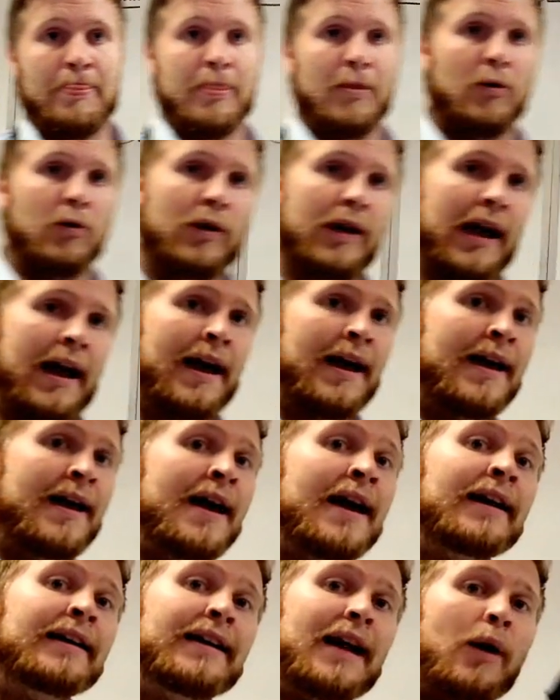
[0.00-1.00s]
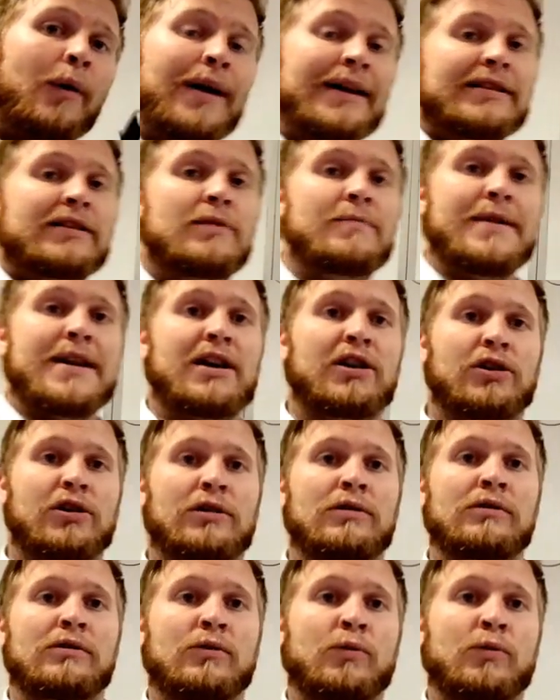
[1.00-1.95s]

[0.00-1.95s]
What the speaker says: Okay, now estimation